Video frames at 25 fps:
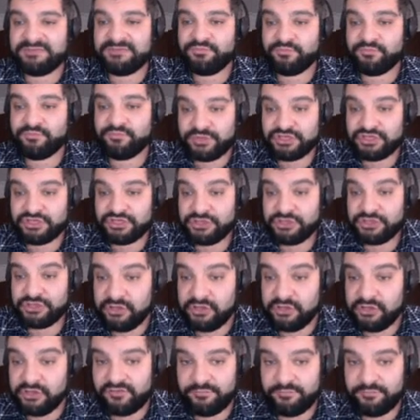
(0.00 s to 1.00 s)
control
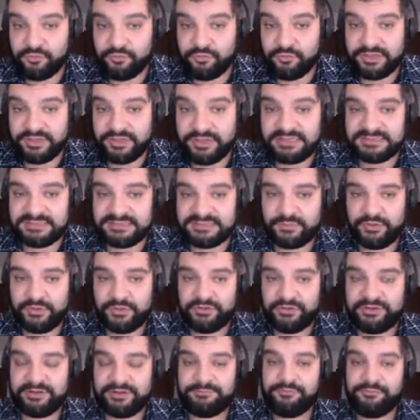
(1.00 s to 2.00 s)
over employees.
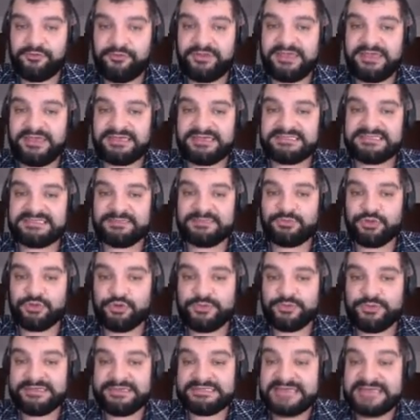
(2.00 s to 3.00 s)
Well, an employee is someone
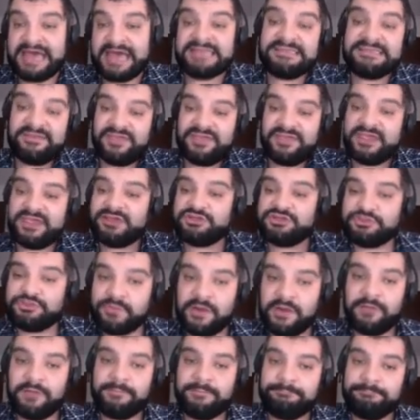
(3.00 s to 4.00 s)
who is under their
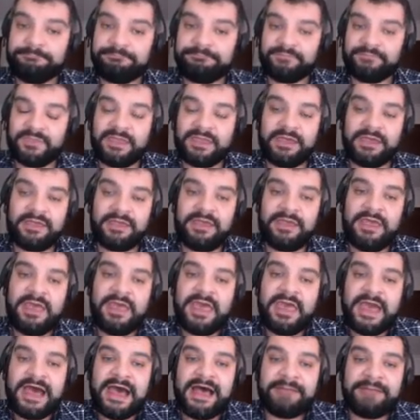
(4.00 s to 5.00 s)
control, okay?
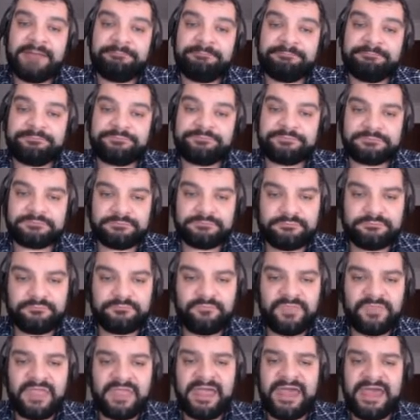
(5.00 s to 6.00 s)
And
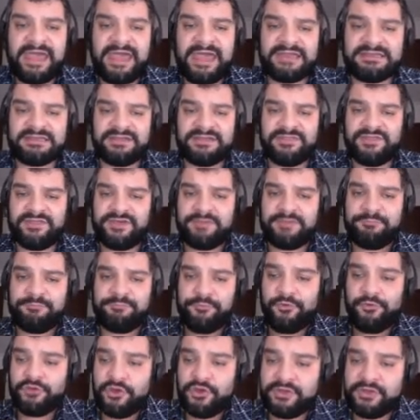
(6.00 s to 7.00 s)
the
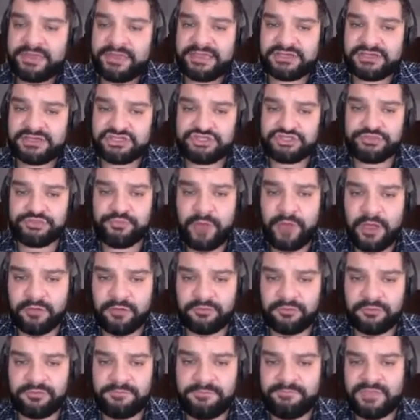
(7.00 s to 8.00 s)
employer can
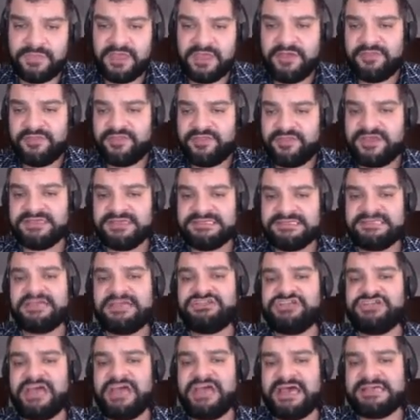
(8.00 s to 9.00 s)
control things
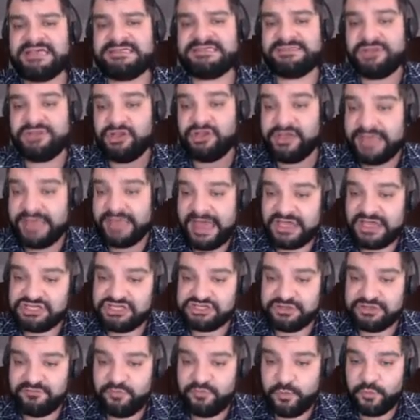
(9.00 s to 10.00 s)
such as the
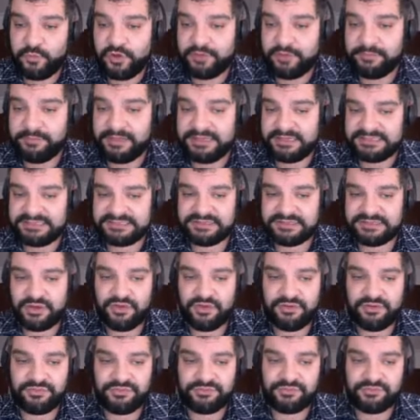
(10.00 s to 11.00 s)
location of the workplace,
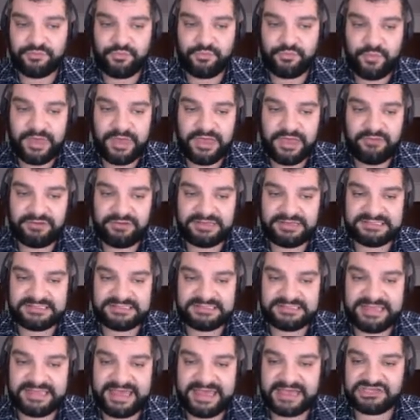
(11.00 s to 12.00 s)
so where it is
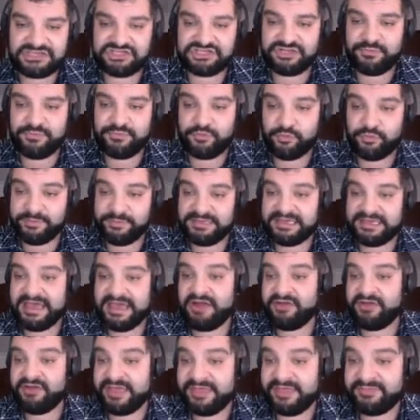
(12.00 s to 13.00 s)
that they actually will be
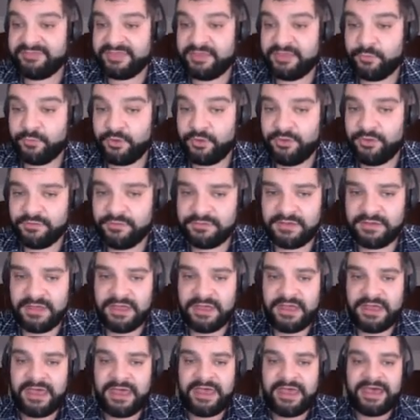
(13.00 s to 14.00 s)
carrying out their work,
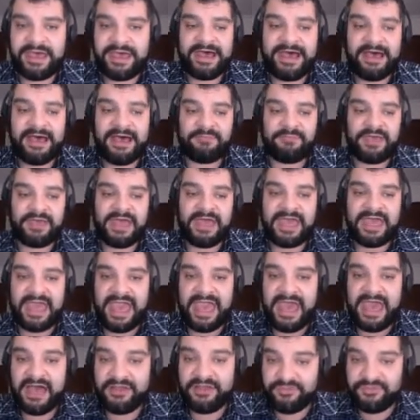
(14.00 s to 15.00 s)

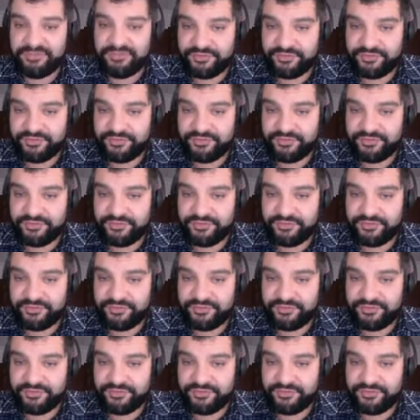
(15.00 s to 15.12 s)
how